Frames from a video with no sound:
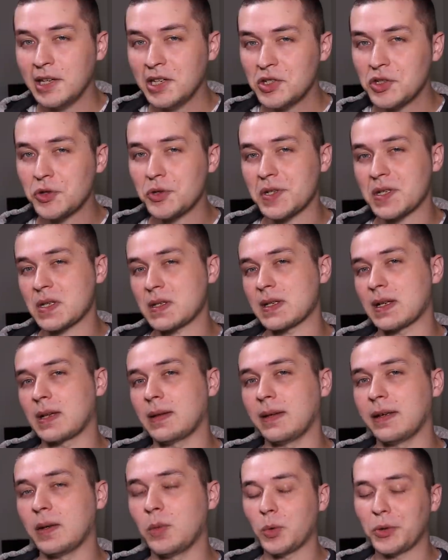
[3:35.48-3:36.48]

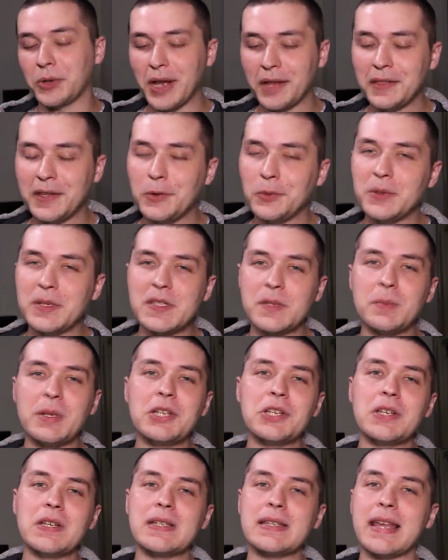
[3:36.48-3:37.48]
Interestingly, we're not the only
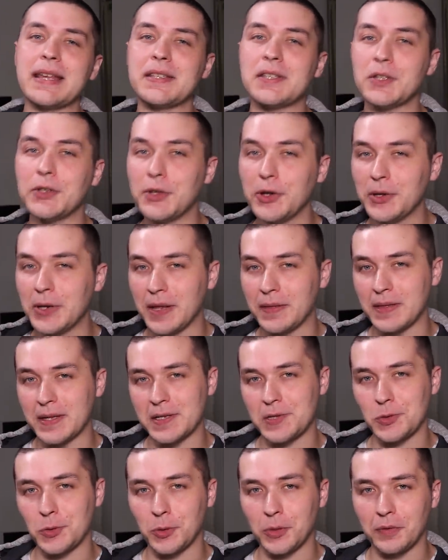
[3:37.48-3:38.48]
species that's good at
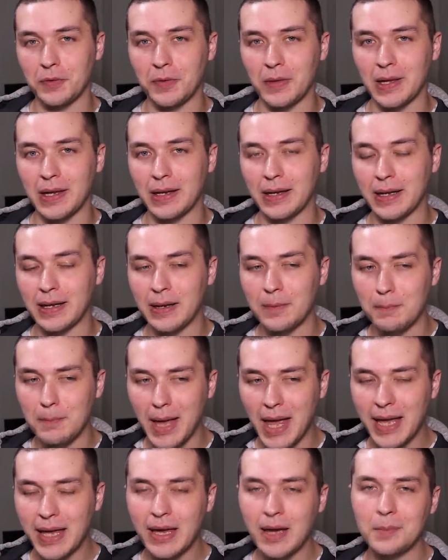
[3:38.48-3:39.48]
this sort of thing, and it
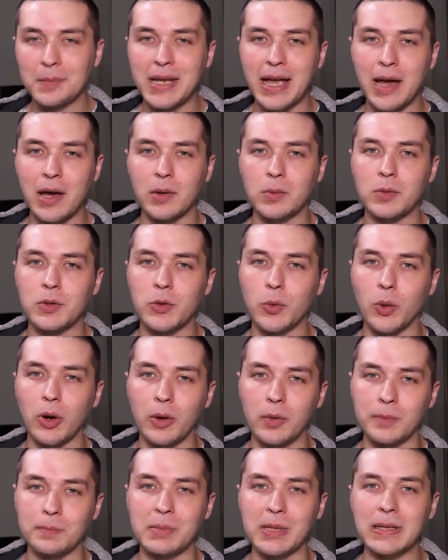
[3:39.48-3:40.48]
may come down to
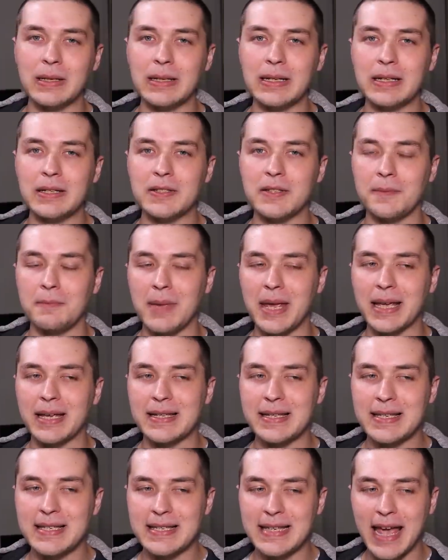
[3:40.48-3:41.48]
our ability to
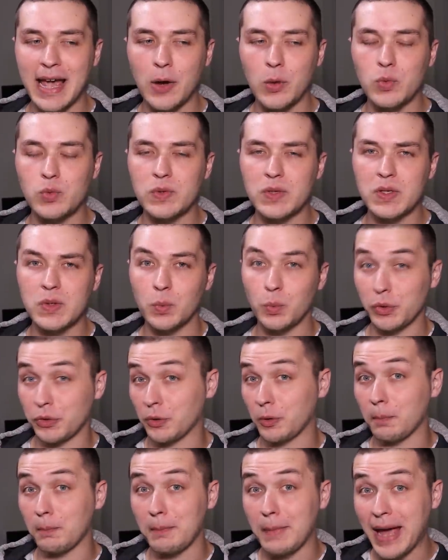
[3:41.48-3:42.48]
make sounds
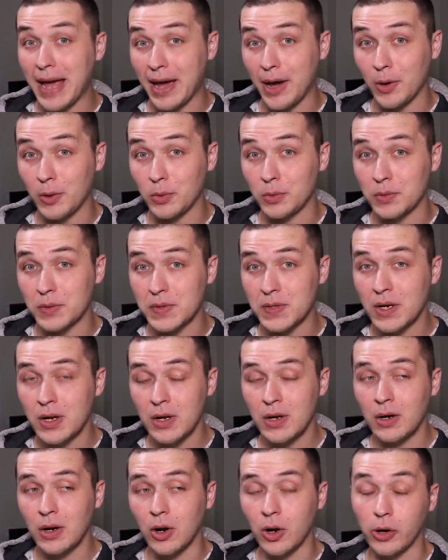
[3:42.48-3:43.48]
with our mouths,
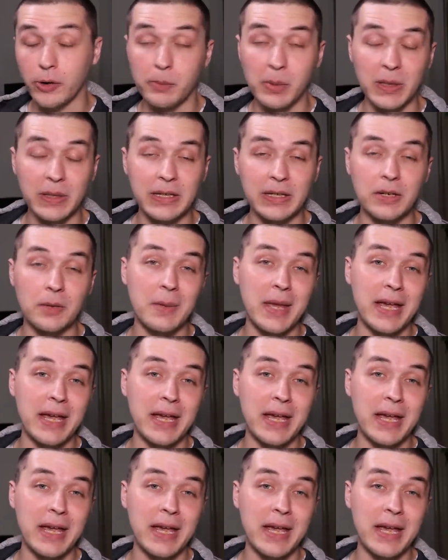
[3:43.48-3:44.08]
our ability to